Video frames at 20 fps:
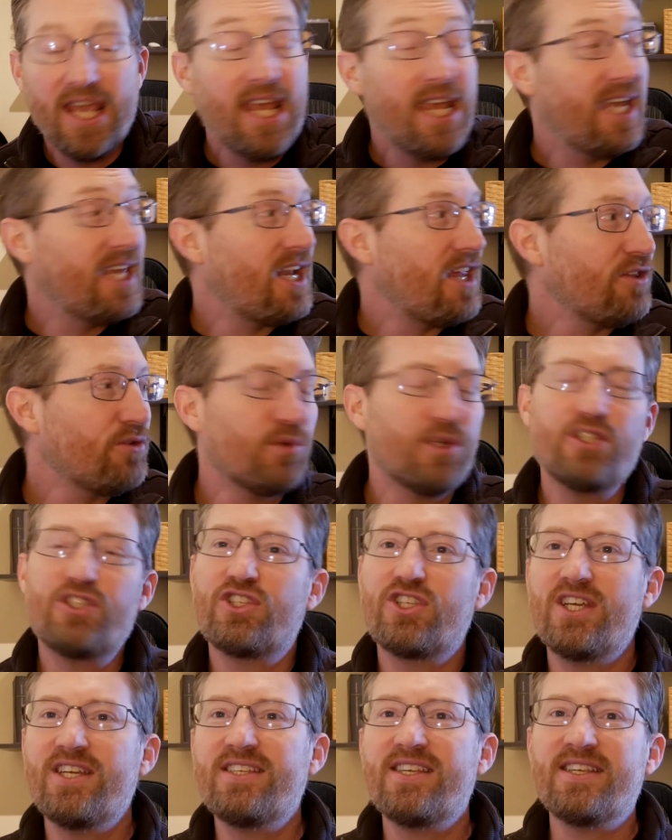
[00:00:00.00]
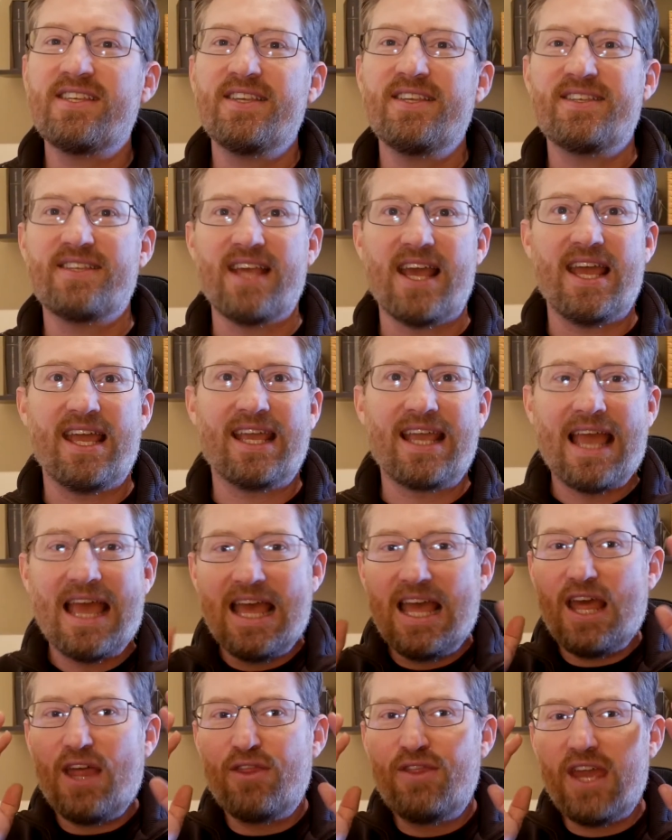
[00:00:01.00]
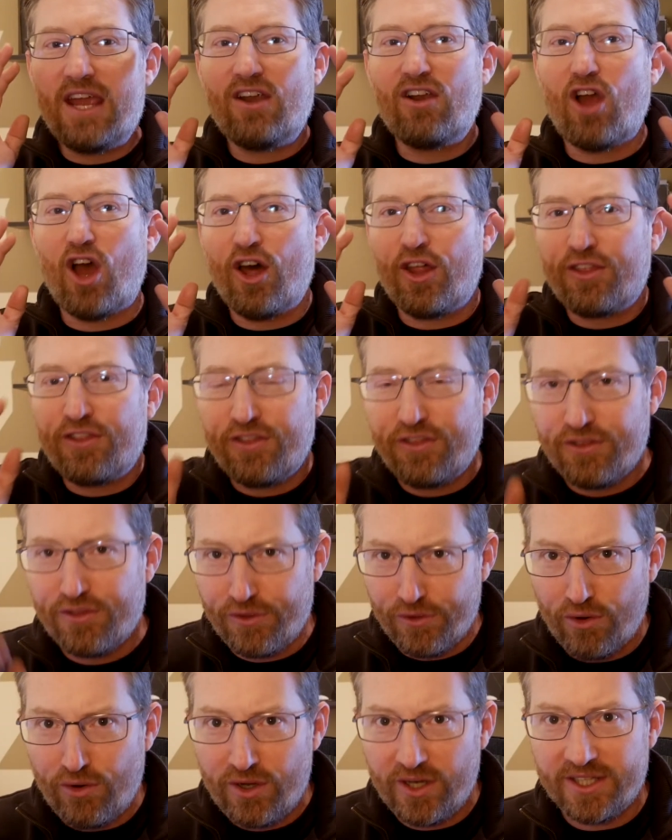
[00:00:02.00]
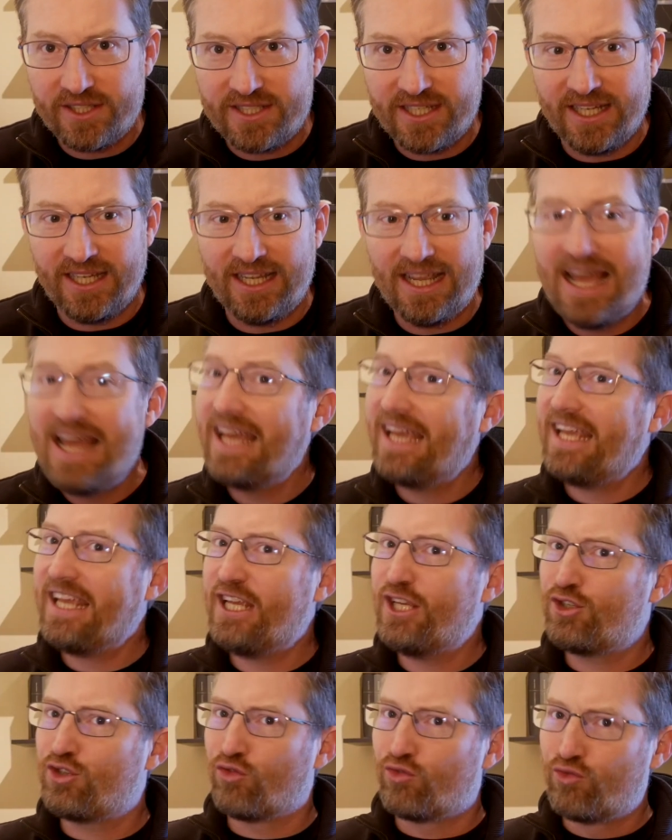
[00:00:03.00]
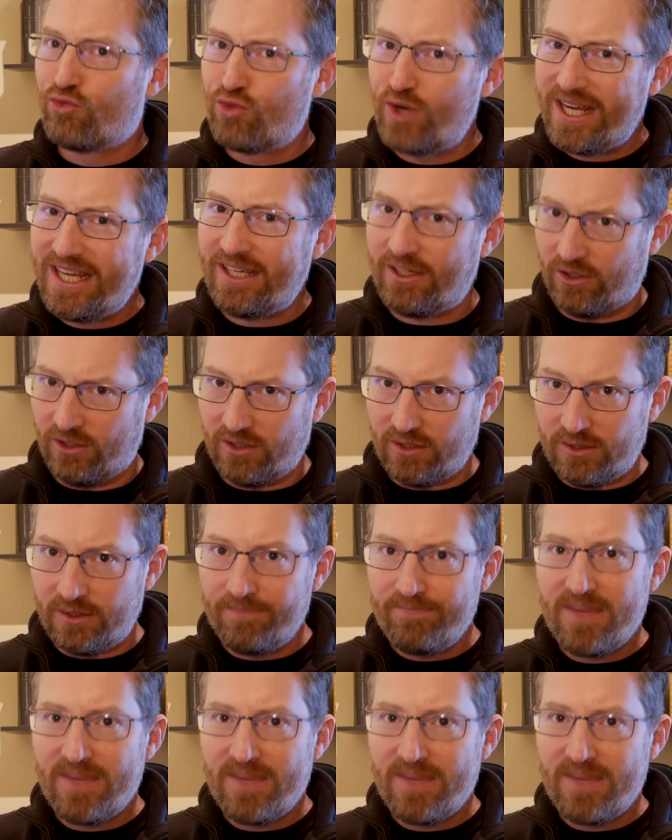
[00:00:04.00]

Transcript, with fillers: In other words, Jesus is saying their authority is real